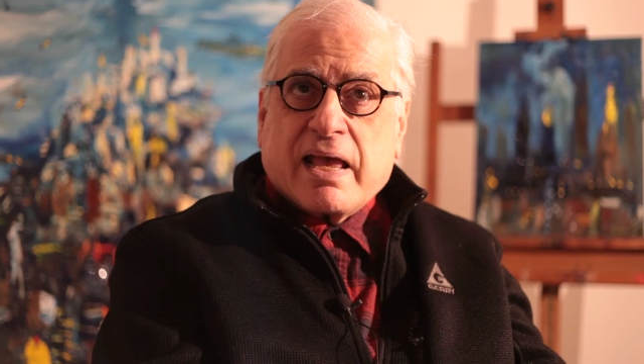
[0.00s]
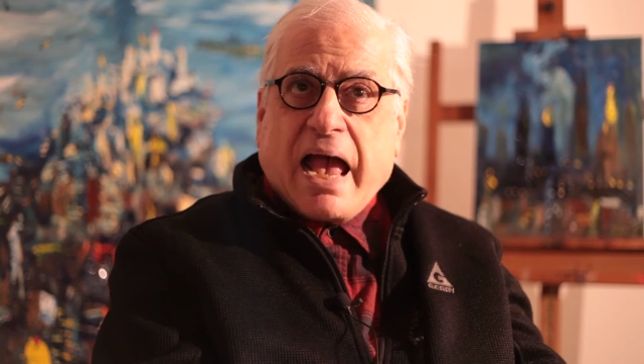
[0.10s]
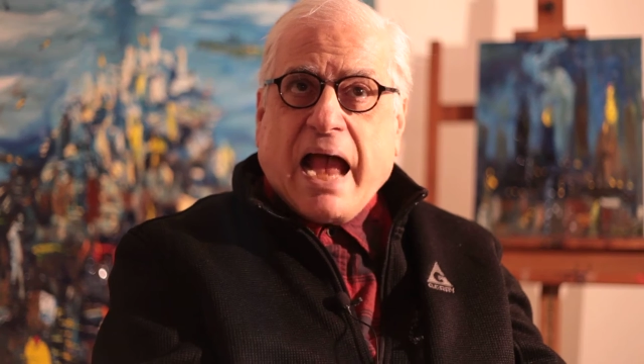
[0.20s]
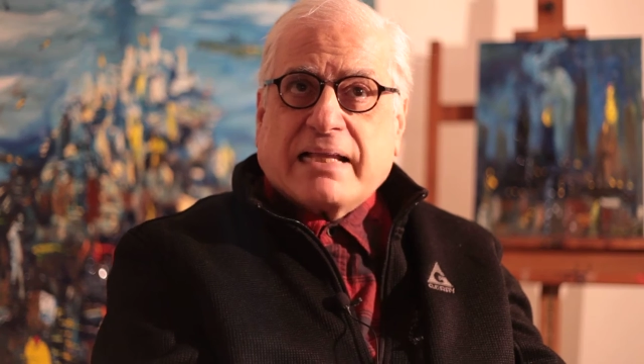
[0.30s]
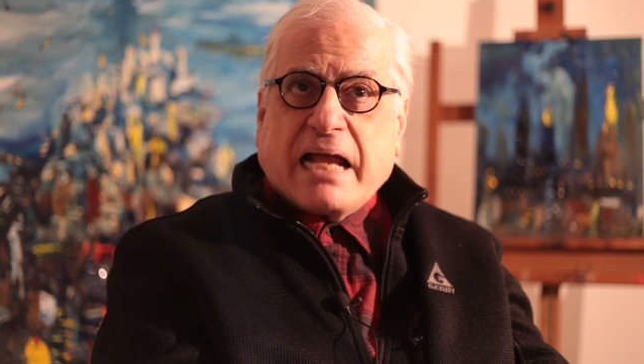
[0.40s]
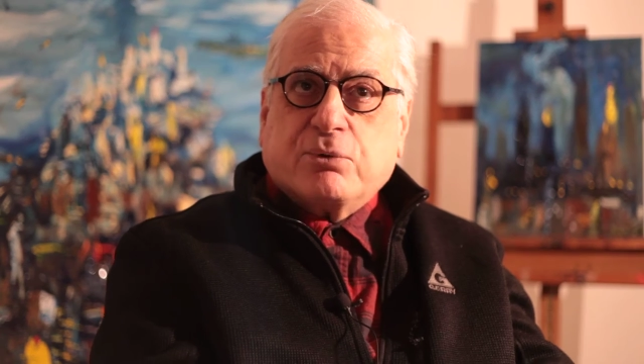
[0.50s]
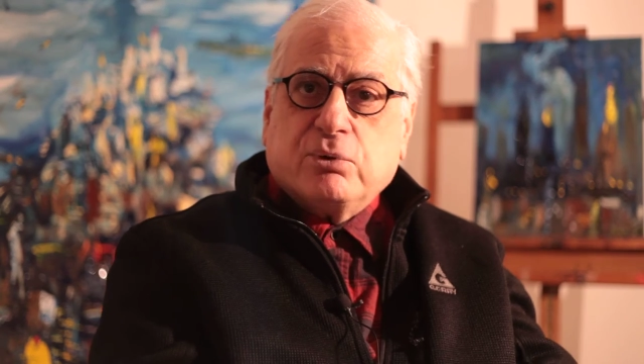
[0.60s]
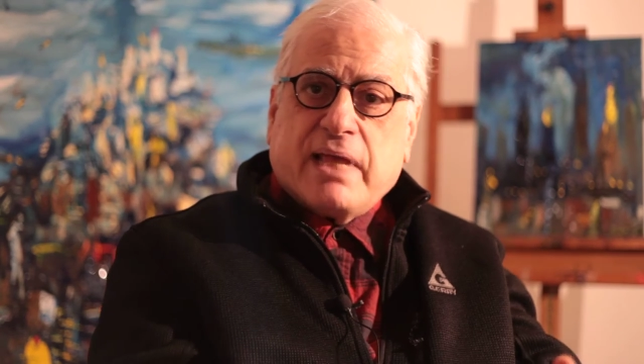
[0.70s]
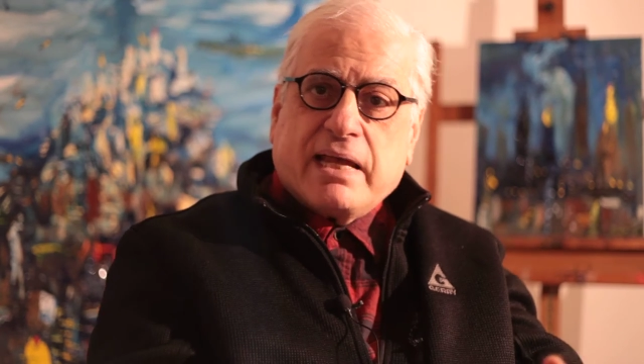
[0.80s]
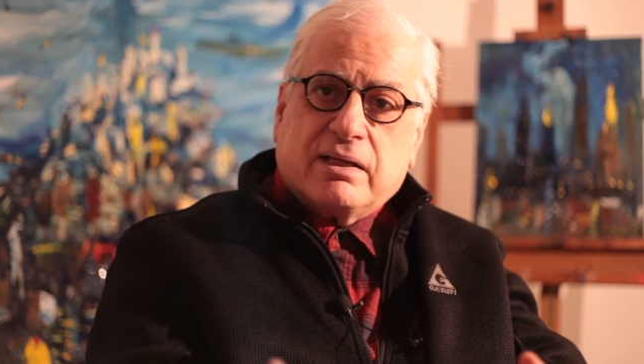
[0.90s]
I like
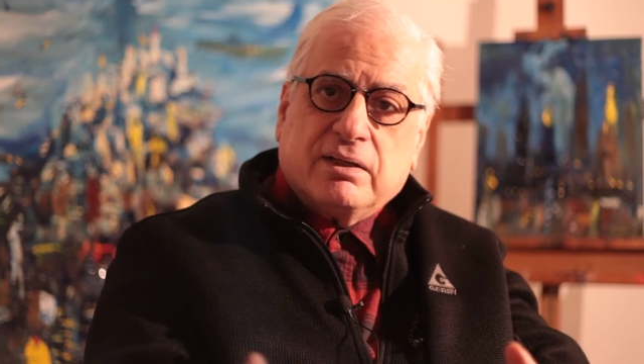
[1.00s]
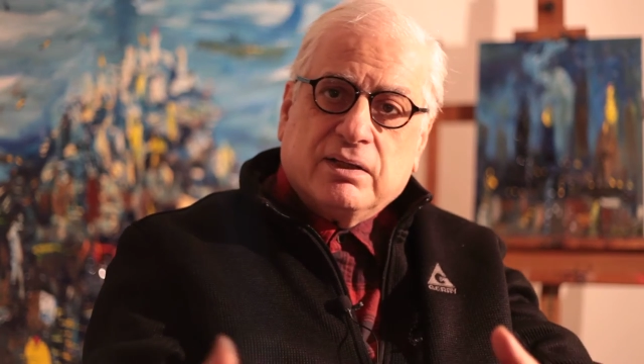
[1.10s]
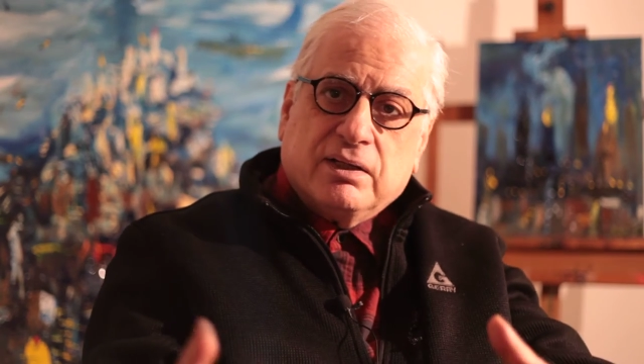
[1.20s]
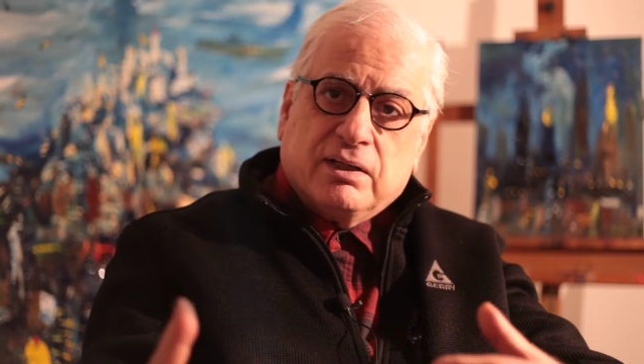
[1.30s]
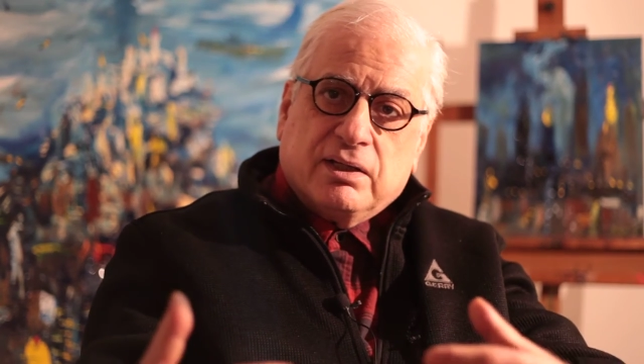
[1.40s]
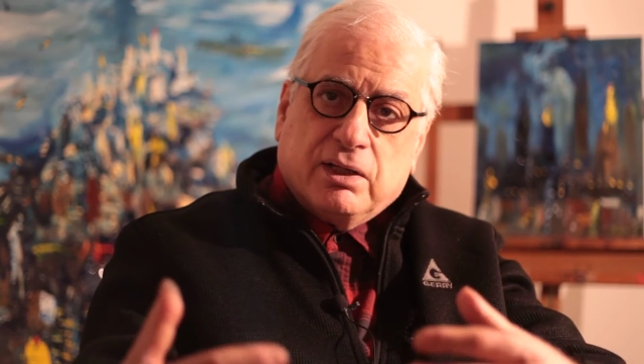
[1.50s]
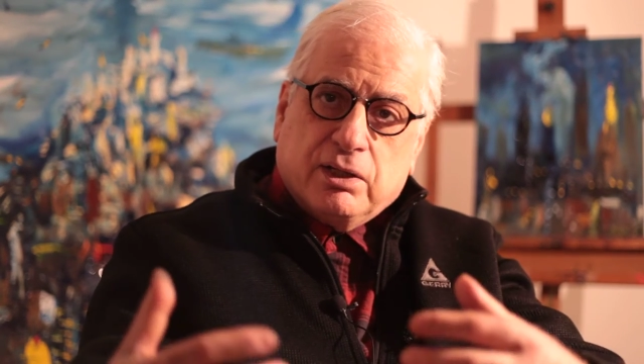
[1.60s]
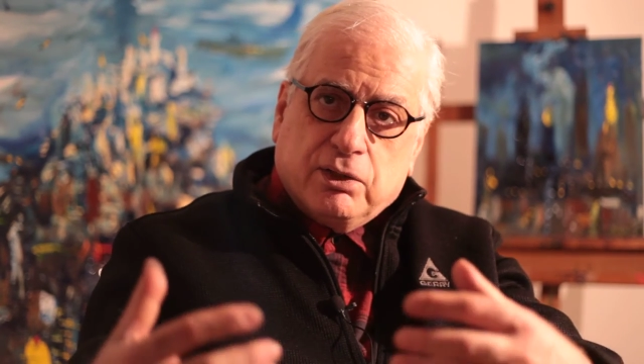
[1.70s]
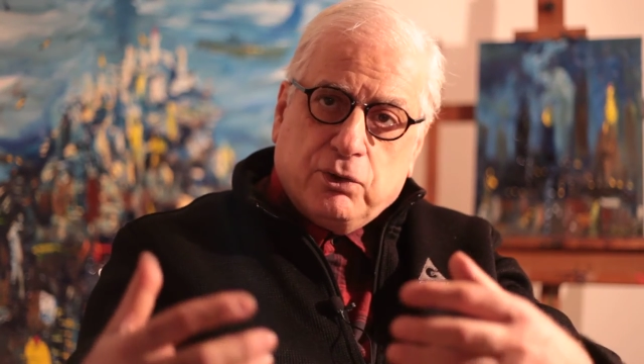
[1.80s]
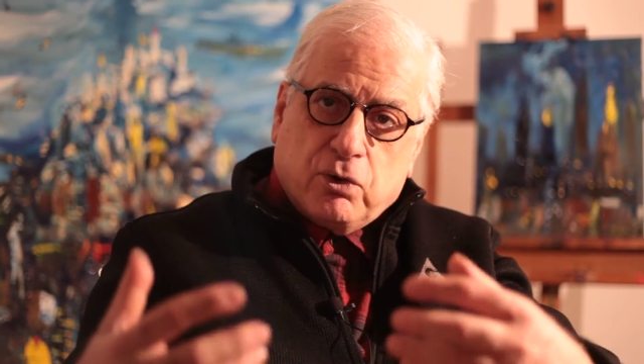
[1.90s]
to take
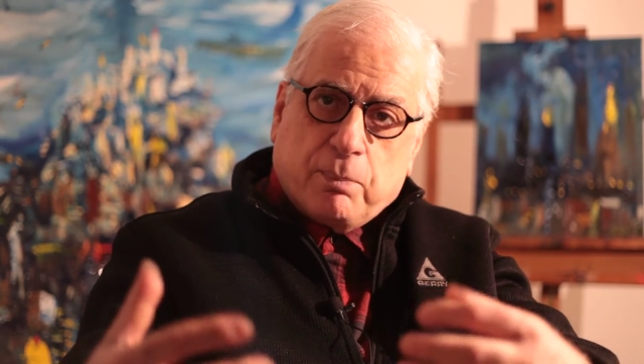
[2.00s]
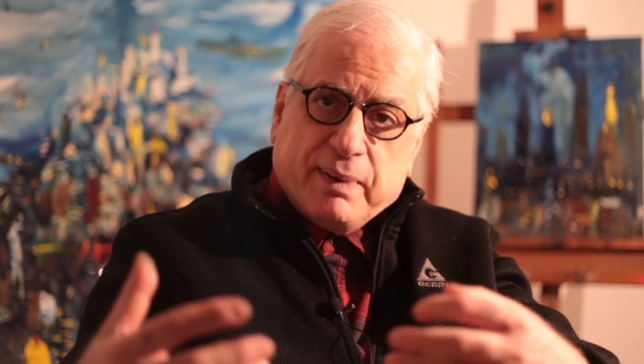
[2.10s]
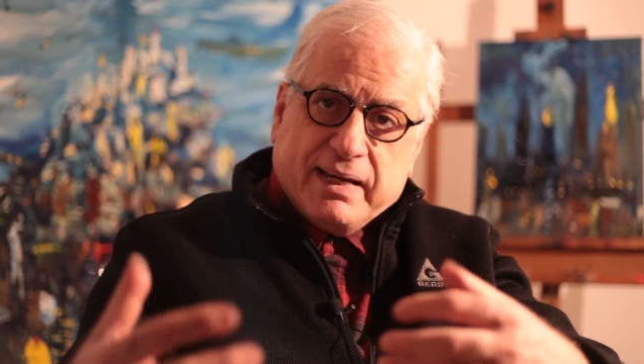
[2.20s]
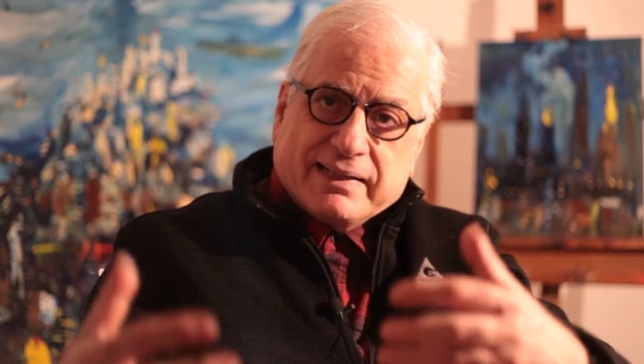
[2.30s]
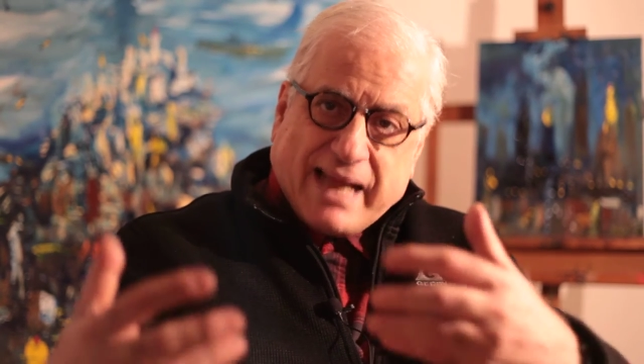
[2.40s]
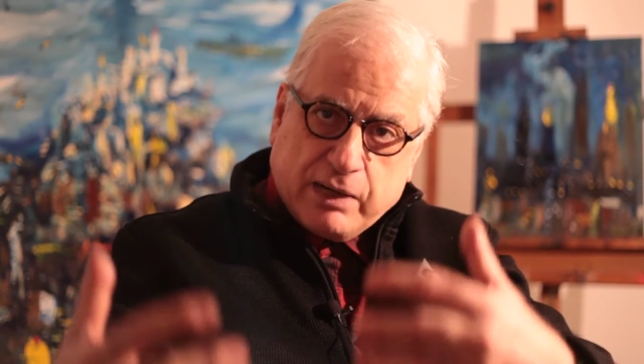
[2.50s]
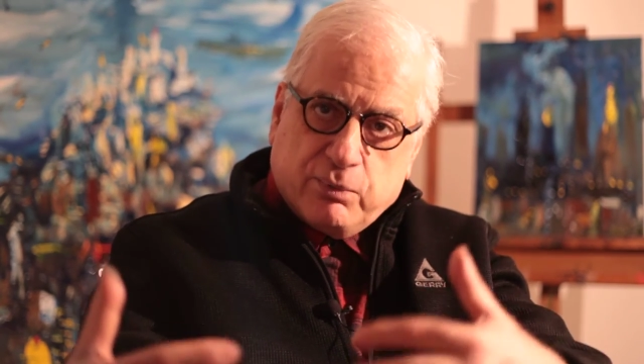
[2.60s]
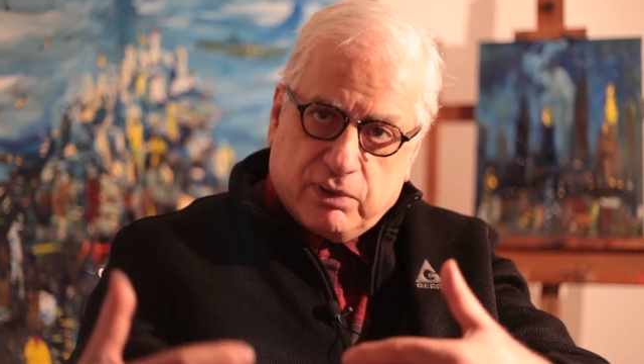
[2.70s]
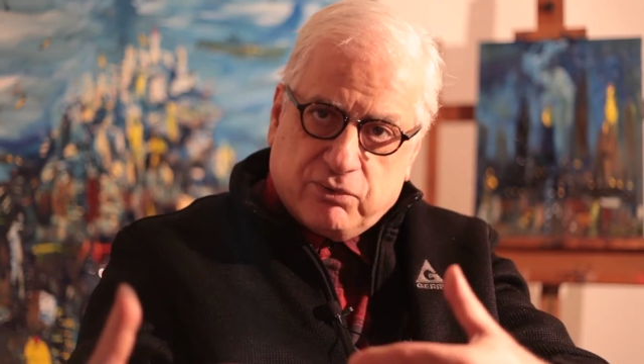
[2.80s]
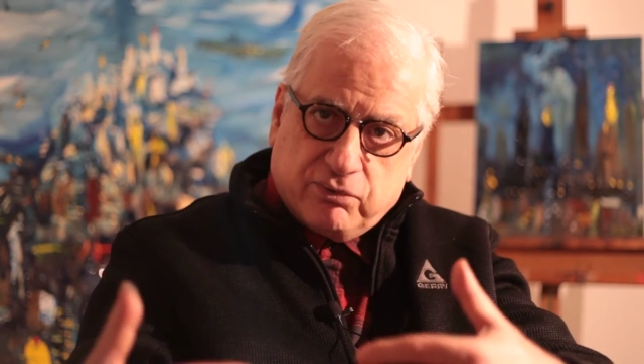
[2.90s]
European
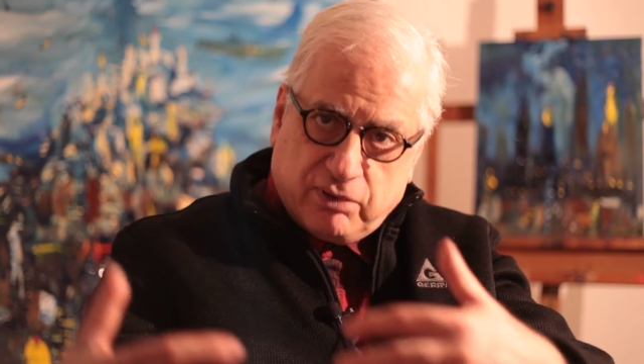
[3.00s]
language